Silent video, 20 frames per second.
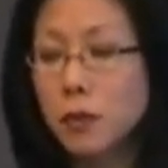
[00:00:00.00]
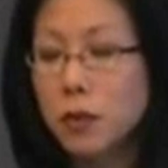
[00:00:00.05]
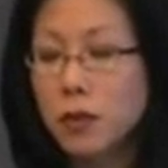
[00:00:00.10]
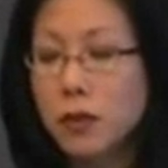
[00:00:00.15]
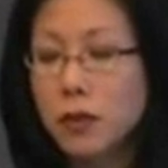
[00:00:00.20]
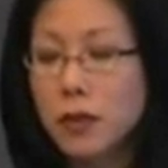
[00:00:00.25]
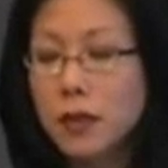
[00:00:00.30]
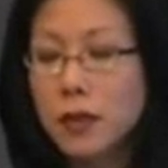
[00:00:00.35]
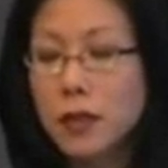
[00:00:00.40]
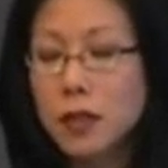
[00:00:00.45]
work
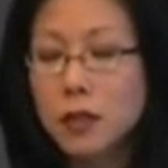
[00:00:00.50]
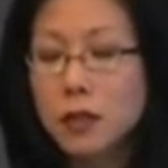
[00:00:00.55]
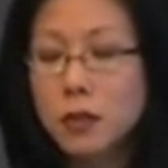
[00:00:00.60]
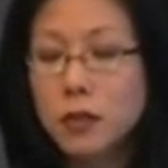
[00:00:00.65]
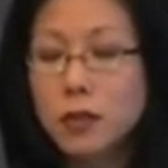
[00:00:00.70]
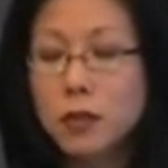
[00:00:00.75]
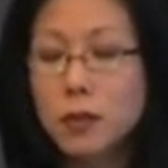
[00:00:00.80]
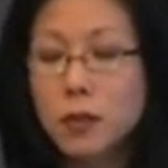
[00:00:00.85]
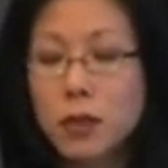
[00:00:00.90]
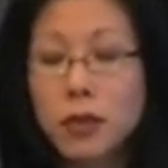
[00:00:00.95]
that they do
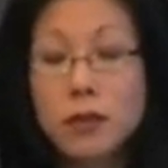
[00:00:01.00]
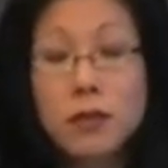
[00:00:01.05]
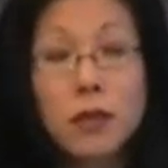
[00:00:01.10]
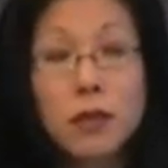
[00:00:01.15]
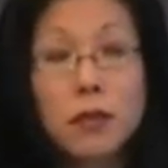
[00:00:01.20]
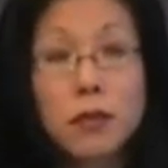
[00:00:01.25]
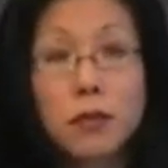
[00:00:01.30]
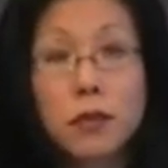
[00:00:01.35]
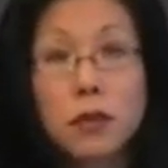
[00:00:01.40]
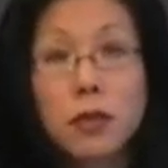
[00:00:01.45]
is one of the
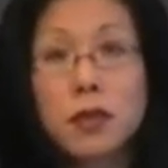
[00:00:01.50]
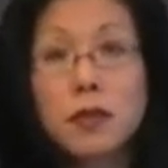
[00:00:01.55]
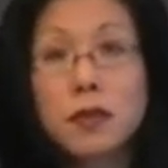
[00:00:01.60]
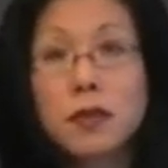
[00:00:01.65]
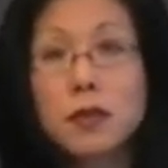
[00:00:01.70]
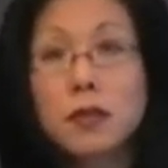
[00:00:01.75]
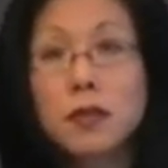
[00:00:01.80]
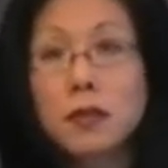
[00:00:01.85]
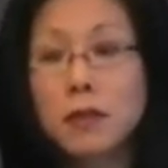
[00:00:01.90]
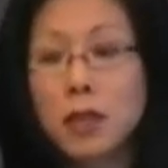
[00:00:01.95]

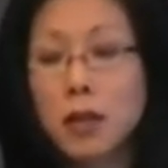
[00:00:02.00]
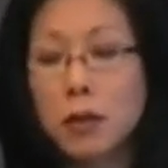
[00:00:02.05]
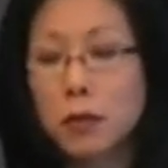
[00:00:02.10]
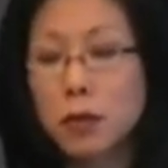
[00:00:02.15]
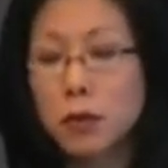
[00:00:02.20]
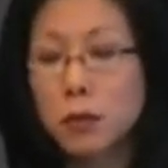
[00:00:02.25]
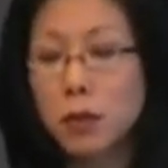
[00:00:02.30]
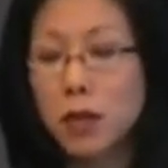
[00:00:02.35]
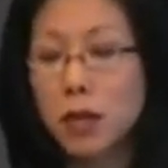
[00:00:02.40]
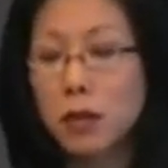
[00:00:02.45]
affordances of
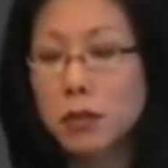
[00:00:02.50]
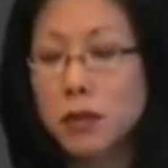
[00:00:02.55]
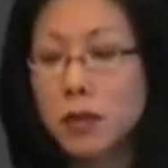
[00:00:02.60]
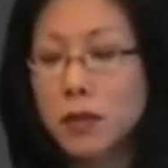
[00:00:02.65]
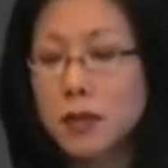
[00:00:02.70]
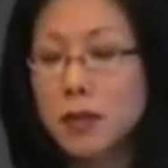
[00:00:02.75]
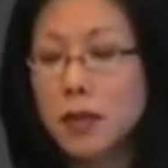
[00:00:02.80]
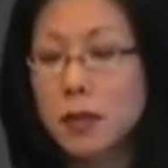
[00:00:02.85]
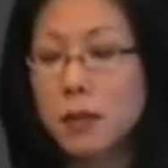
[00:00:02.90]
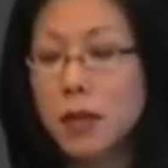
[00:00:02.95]
network
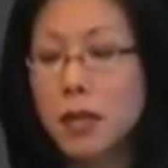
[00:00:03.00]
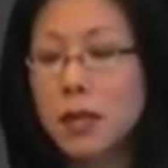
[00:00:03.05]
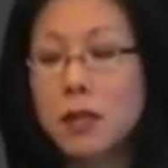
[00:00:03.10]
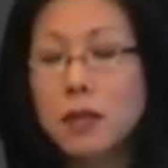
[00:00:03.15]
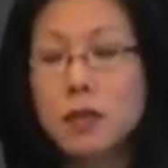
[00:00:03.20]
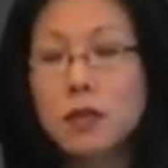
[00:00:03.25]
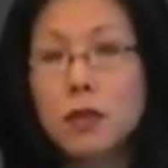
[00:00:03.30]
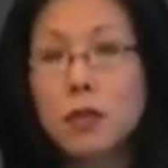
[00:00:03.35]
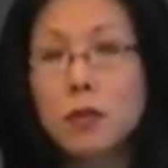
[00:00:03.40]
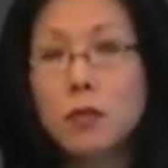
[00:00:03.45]
publics that make it
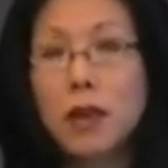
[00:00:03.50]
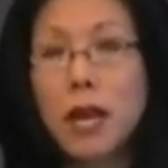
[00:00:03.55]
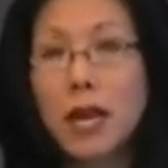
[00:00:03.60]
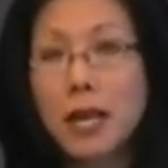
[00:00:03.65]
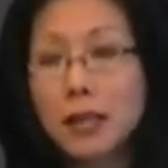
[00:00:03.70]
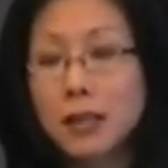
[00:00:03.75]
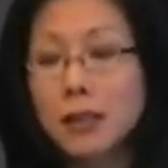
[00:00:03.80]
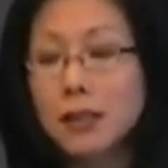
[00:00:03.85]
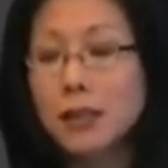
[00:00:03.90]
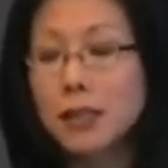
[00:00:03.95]
so
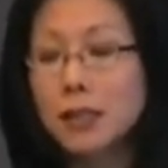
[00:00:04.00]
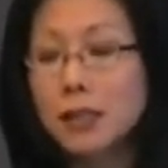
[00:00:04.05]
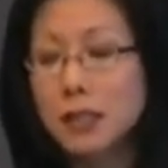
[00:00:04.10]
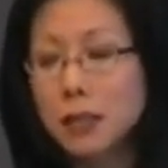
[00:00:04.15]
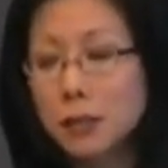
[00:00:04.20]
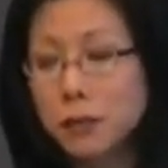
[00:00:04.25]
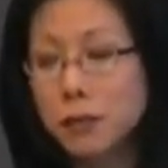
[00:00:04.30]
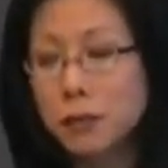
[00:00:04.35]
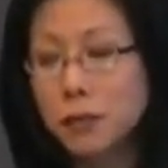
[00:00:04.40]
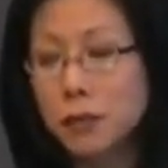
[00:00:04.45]
radically
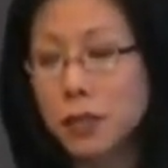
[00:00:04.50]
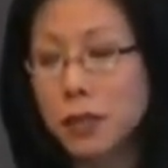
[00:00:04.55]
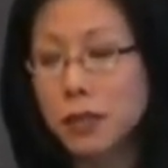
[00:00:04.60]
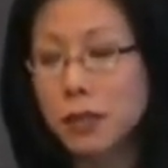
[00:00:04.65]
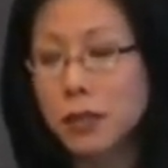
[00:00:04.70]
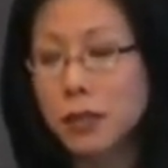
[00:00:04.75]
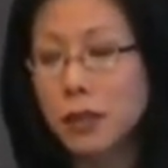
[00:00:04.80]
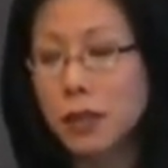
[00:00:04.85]
different